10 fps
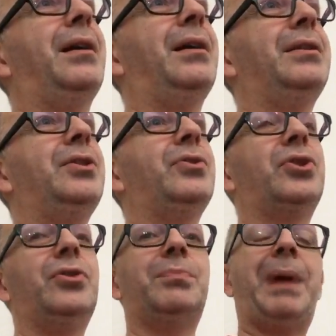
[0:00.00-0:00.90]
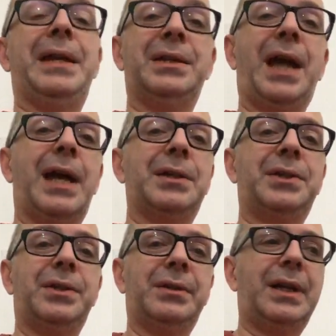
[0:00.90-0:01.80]
used to use
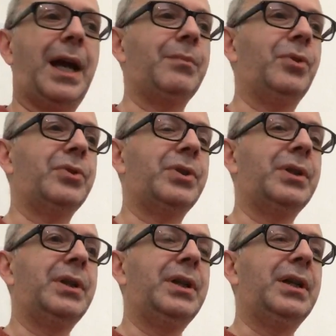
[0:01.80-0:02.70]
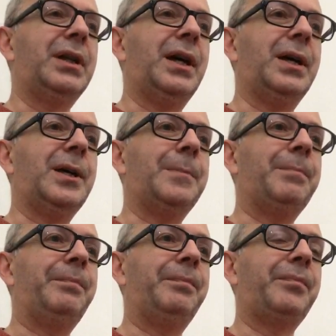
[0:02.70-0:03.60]
Pentax cameras,
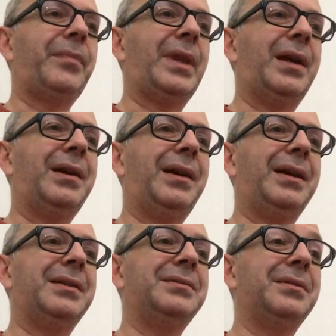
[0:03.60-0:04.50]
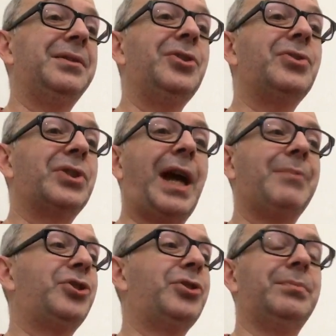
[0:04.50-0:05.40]
and used to
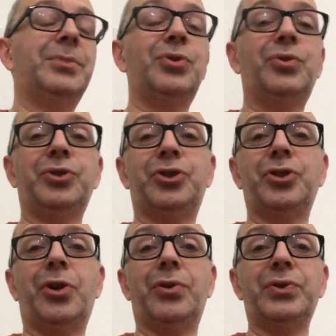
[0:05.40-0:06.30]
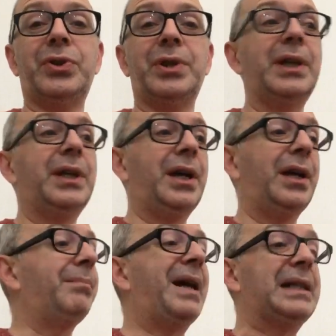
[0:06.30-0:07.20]
capture some gorgeous shots,
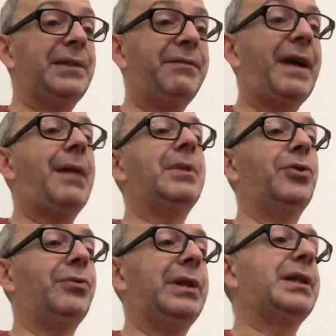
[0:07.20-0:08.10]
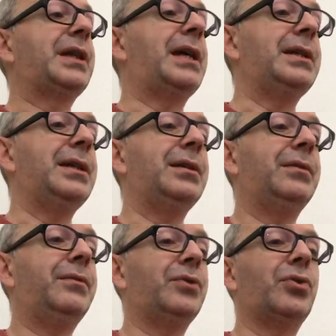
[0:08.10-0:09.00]
mainly family orientated
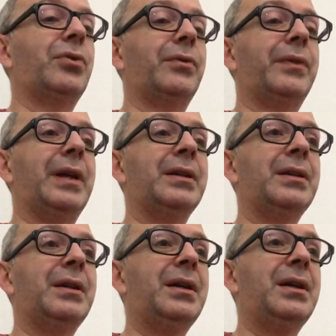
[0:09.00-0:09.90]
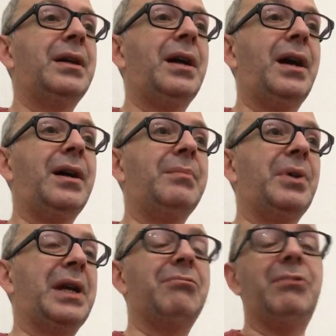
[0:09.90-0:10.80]
photography,
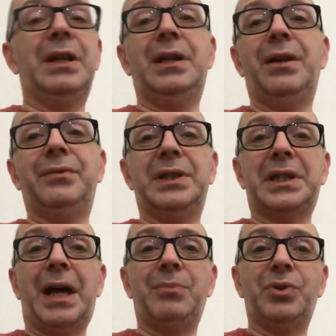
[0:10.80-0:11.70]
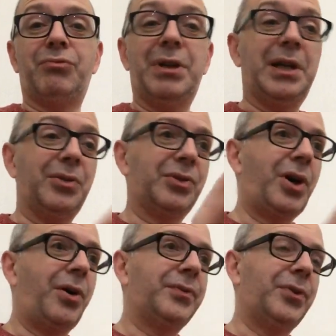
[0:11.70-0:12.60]
but he really loved his cameras, really looked
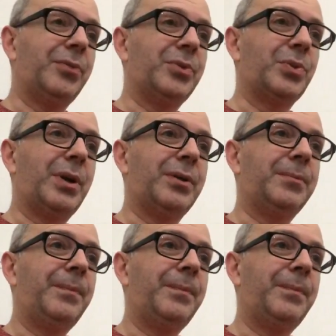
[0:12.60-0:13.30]
after them as well.